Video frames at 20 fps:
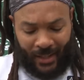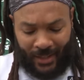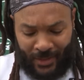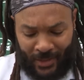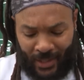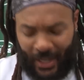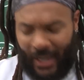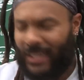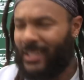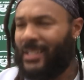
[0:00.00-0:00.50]

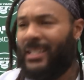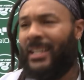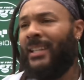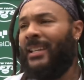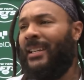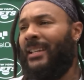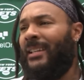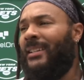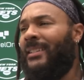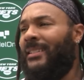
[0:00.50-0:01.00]
Josh
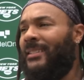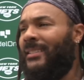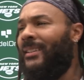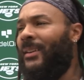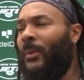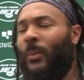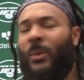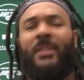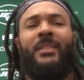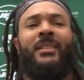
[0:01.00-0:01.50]
Sitton
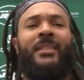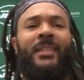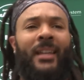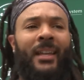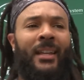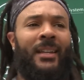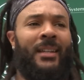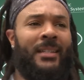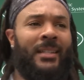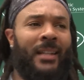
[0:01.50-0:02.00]
once
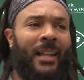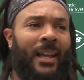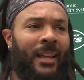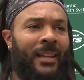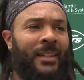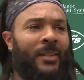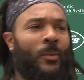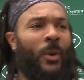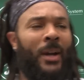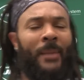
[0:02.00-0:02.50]
said it's
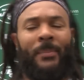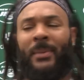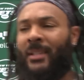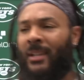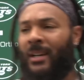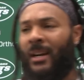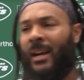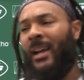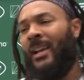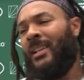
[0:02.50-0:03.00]
like wiping
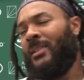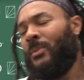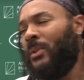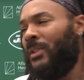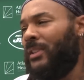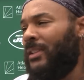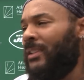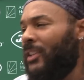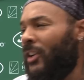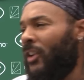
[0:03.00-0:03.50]
your ass
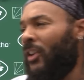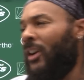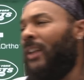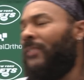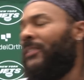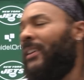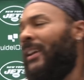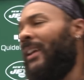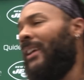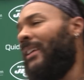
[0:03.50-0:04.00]
with your
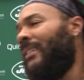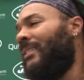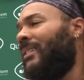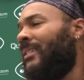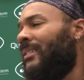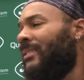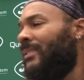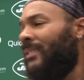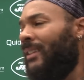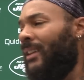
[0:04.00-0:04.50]
offhand,
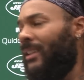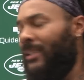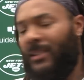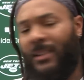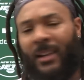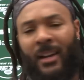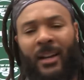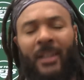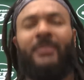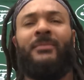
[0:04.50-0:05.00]
you
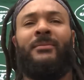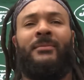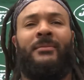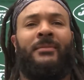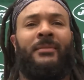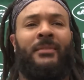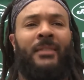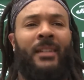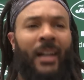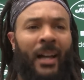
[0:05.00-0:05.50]
know?
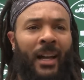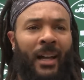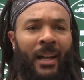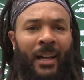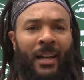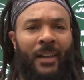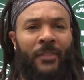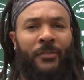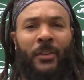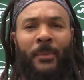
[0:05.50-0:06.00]

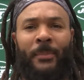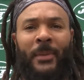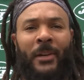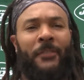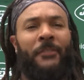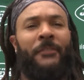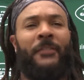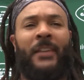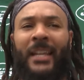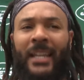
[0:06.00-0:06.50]
From your
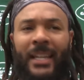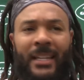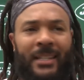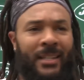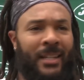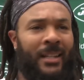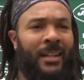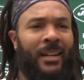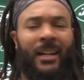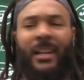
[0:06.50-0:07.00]
feet
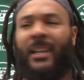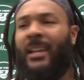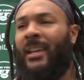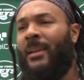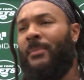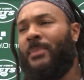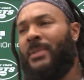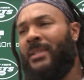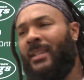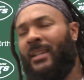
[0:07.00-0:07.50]
to your
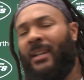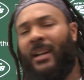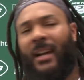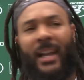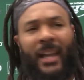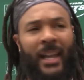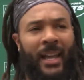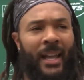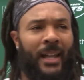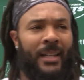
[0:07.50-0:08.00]
hips to your
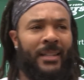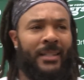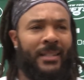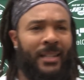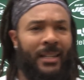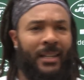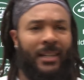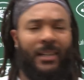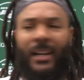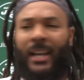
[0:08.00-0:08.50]
hands
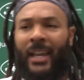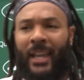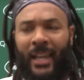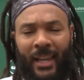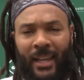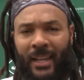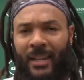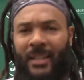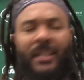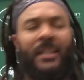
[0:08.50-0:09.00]
to your
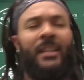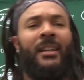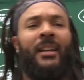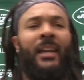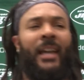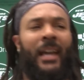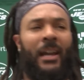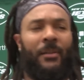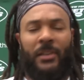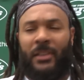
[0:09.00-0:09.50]
head,
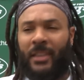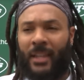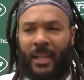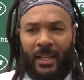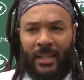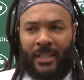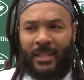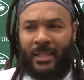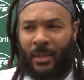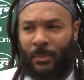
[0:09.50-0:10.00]

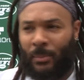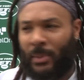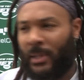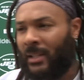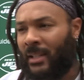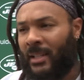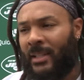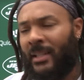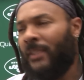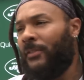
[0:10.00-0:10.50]
everything is
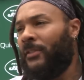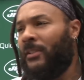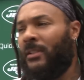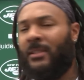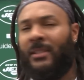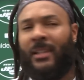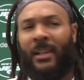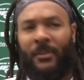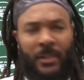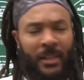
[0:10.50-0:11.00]
completely
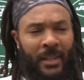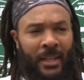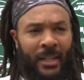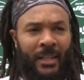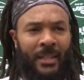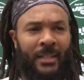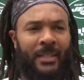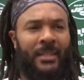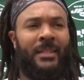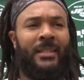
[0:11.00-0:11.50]
different.
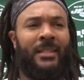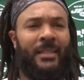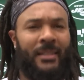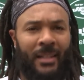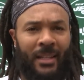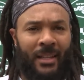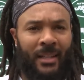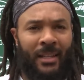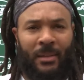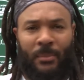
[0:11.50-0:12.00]
Everything is
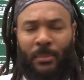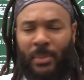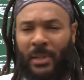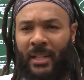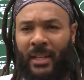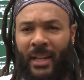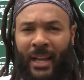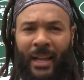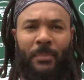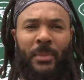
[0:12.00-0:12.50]
the
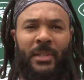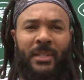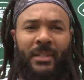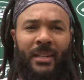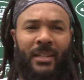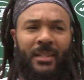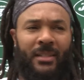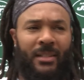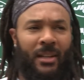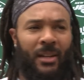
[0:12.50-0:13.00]
complete
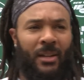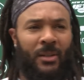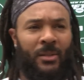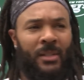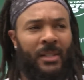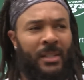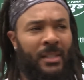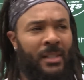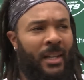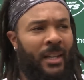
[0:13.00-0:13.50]
opposite. So,
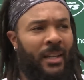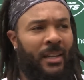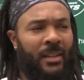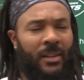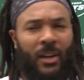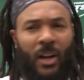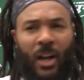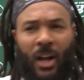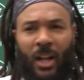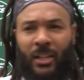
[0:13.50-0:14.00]
you
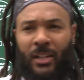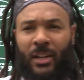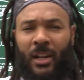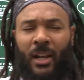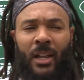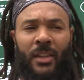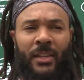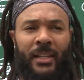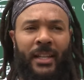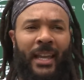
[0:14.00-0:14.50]
know, all in
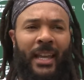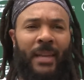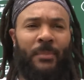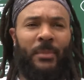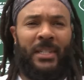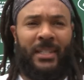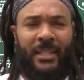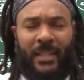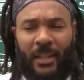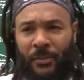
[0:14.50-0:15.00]
all, the game
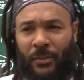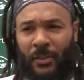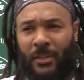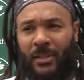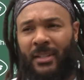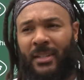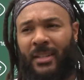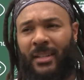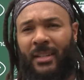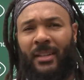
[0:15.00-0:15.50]
is
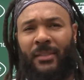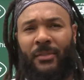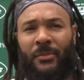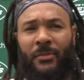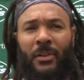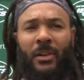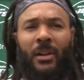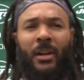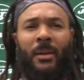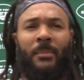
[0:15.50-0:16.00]
different
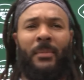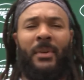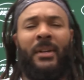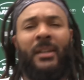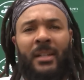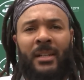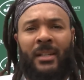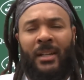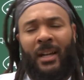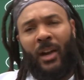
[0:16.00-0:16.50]
from
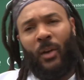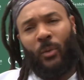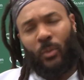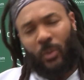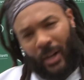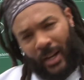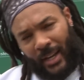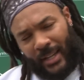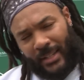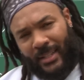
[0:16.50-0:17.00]

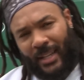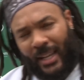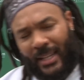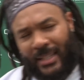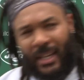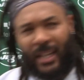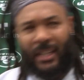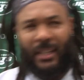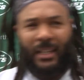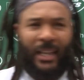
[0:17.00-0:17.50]
right
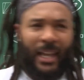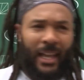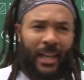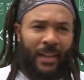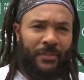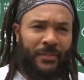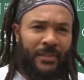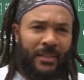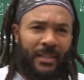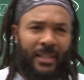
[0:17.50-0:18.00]
to
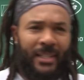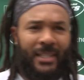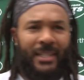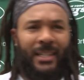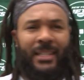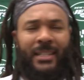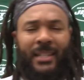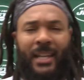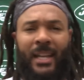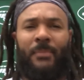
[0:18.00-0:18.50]
left. It's
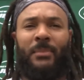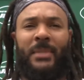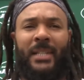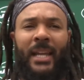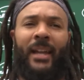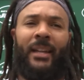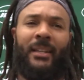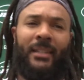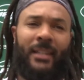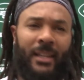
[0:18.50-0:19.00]
the same
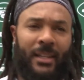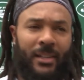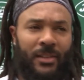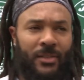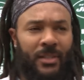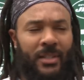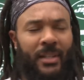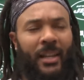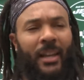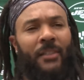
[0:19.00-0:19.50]
technique. You
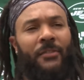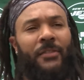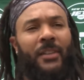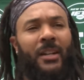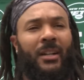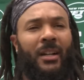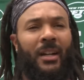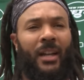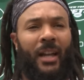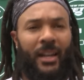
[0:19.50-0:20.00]
just got to
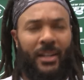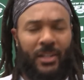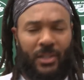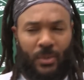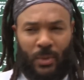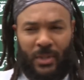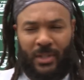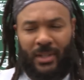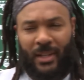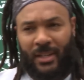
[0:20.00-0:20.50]
figure out how to
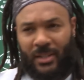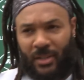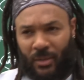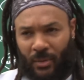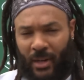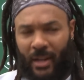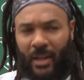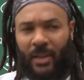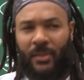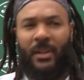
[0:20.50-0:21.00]
switch things
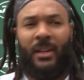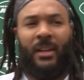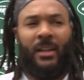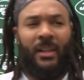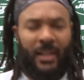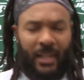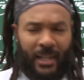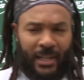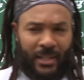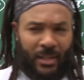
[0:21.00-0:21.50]
around
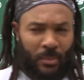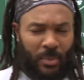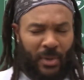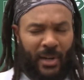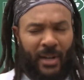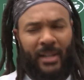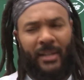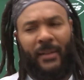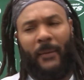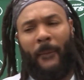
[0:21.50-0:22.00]
in your
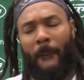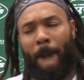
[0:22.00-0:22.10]
brain.